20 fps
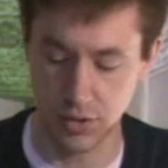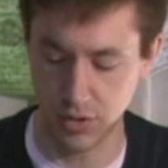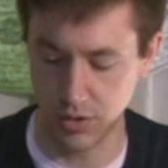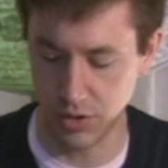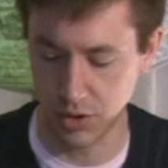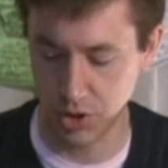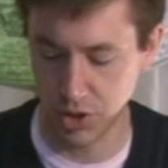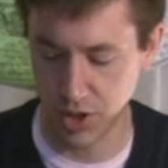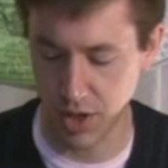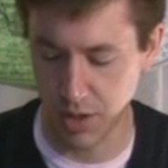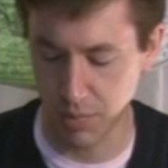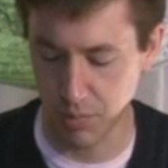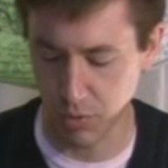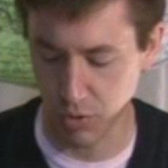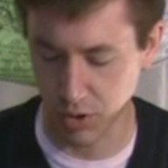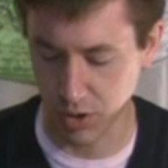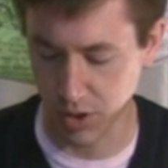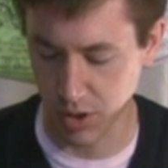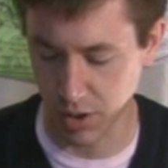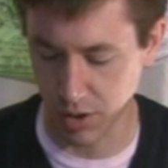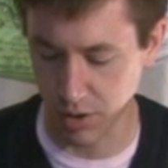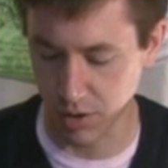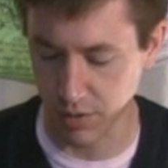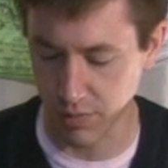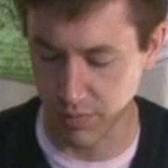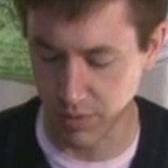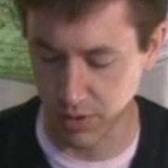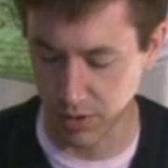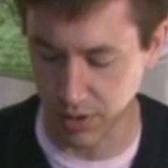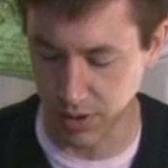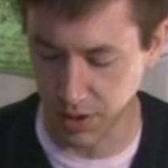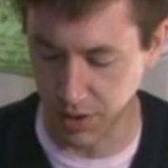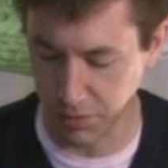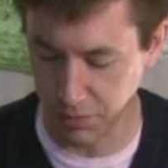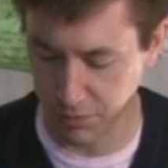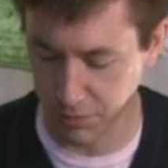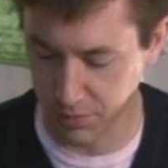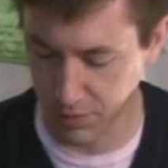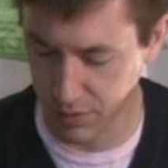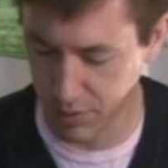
in the shape or color of the leaf.